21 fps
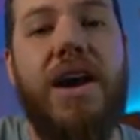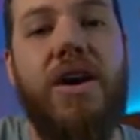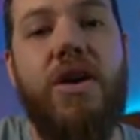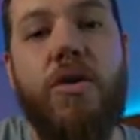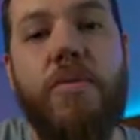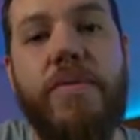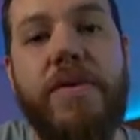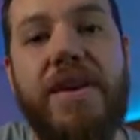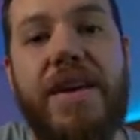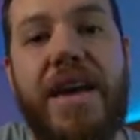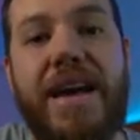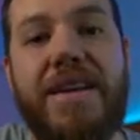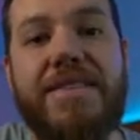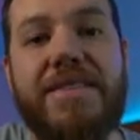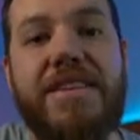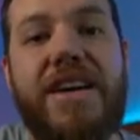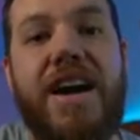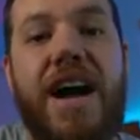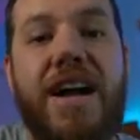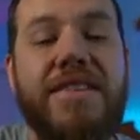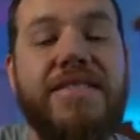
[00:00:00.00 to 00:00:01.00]
I hope you guys
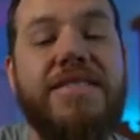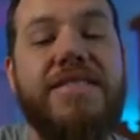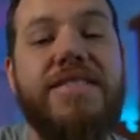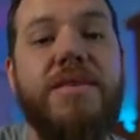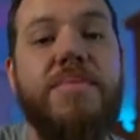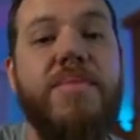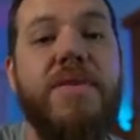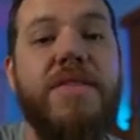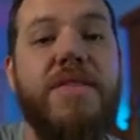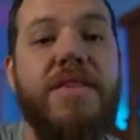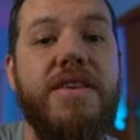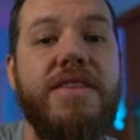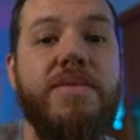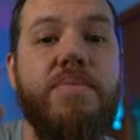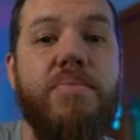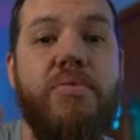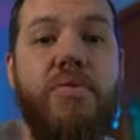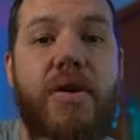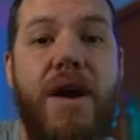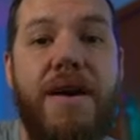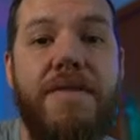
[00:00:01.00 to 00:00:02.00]
caught some of these
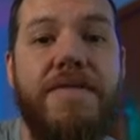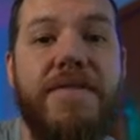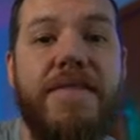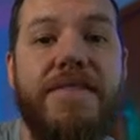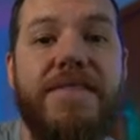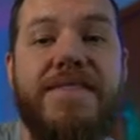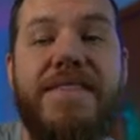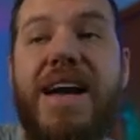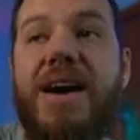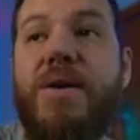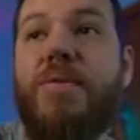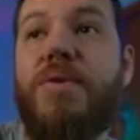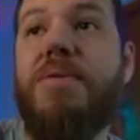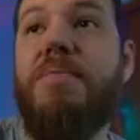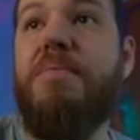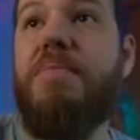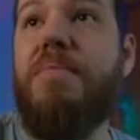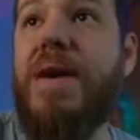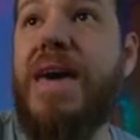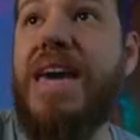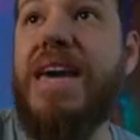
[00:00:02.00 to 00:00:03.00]
profits that we
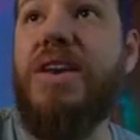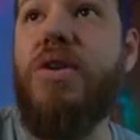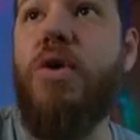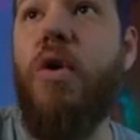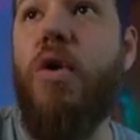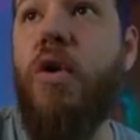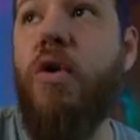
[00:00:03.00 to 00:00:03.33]
made